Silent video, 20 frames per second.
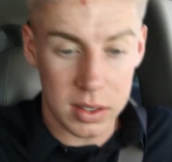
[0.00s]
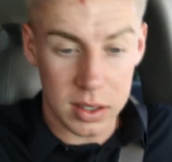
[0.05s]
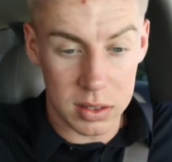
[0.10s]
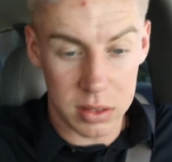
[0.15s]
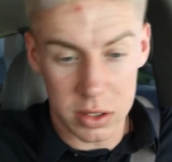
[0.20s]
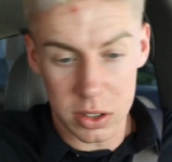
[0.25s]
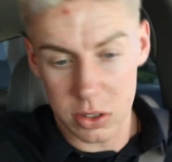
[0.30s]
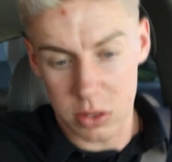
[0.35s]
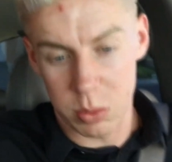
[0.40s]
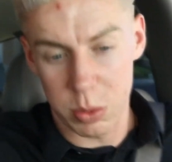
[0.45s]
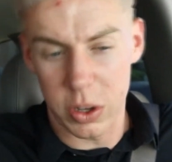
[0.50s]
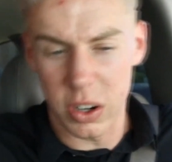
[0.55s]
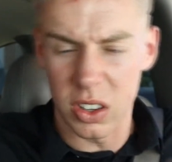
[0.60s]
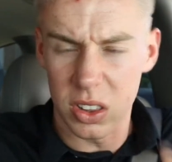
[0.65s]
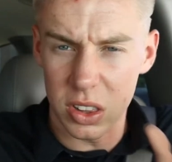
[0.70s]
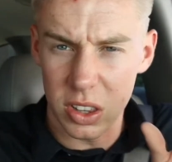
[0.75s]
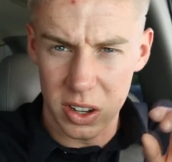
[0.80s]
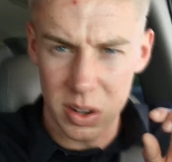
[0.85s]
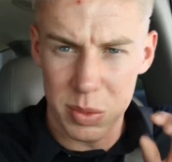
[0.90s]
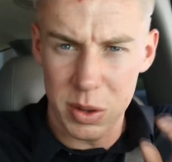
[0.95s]
to just put a
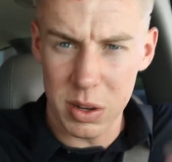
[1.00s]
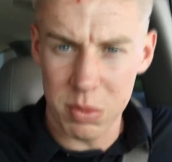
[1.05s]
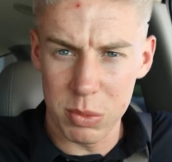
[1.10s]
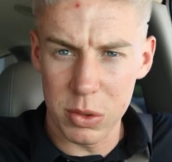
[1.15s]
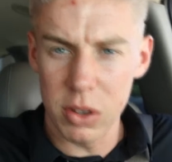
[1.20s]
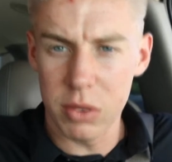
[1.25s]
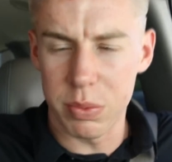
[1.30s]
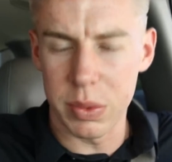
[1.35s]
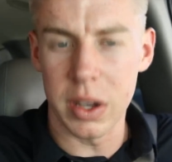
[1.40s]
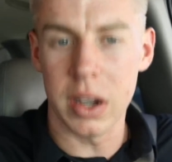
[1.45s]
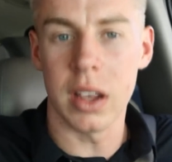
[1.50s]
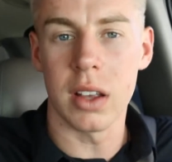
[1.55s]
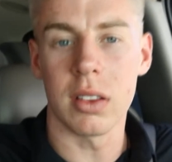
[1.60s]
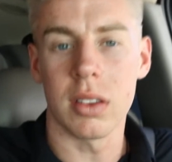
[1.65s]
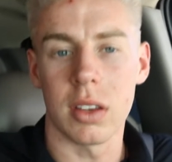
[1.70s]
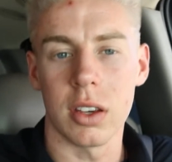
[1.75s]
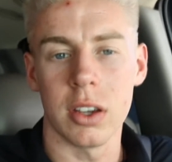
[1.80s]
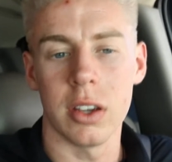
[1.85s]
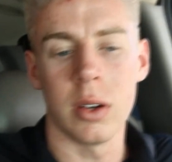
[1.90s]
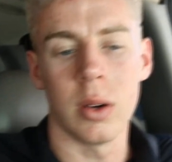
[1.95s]
little bit of movement
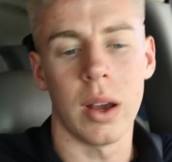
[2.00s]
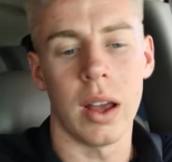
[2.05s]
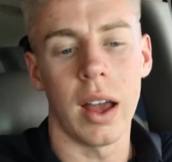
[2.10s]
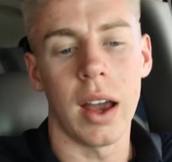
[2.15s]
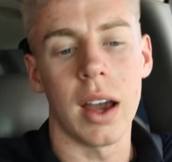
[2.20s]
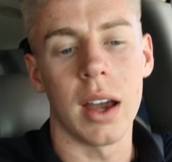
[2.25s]
into